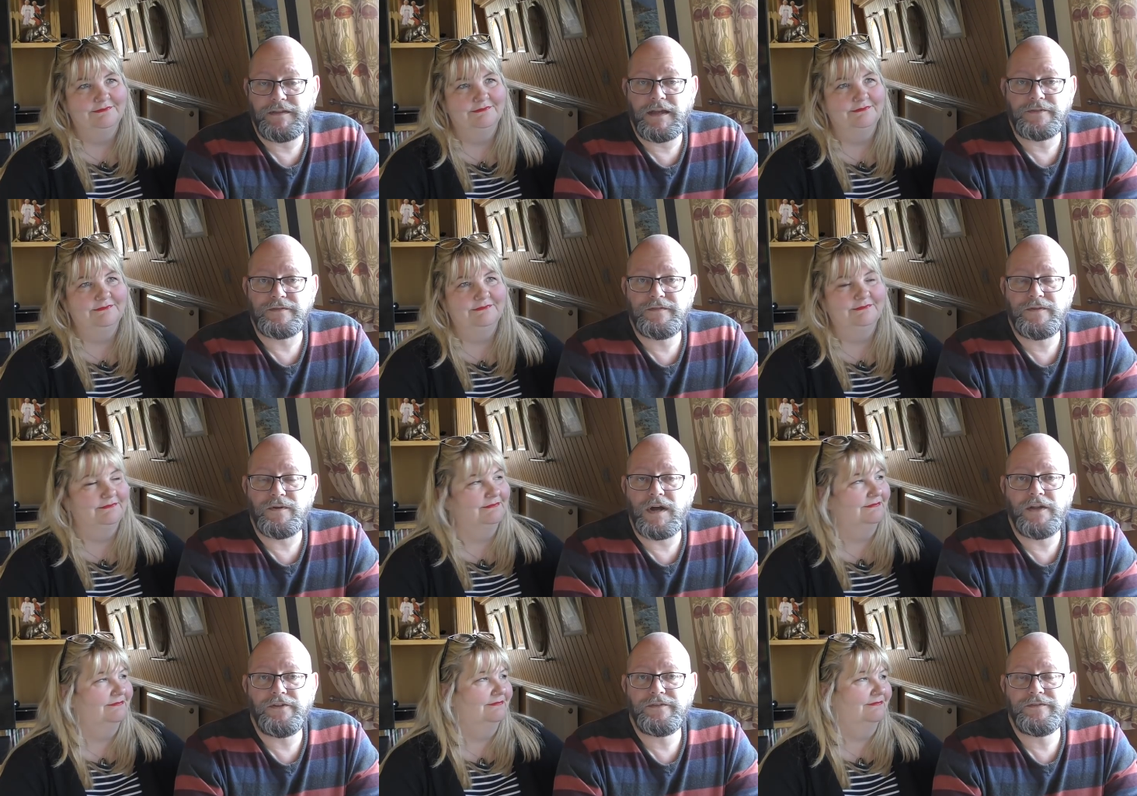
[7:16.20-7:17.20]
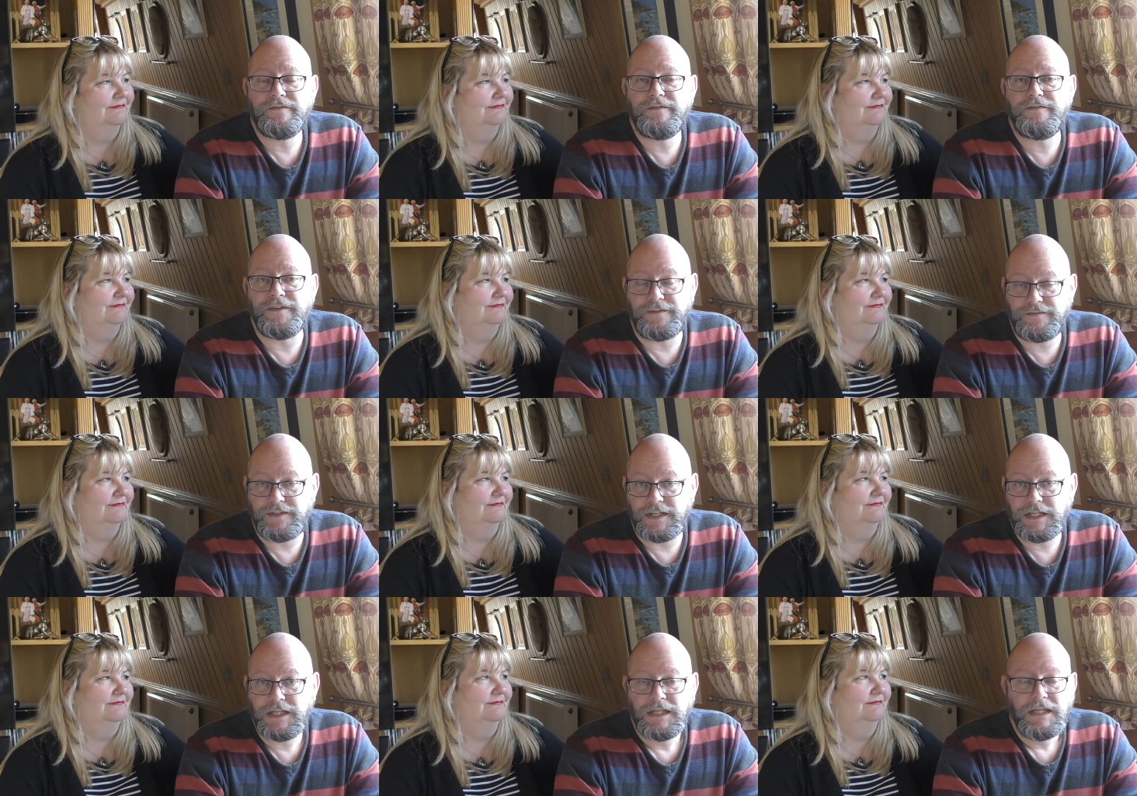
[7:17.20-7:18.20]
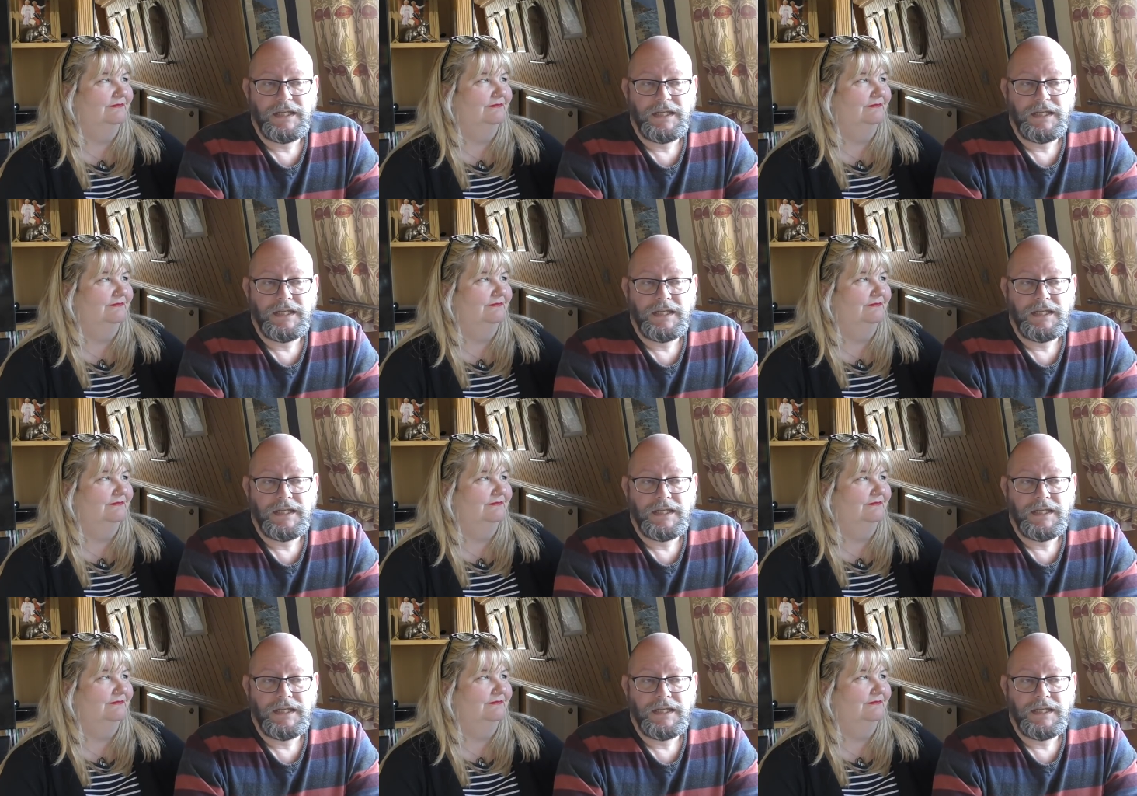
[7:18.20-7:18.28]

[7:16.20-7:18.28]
Speaker 1: thousand four hundred fifty.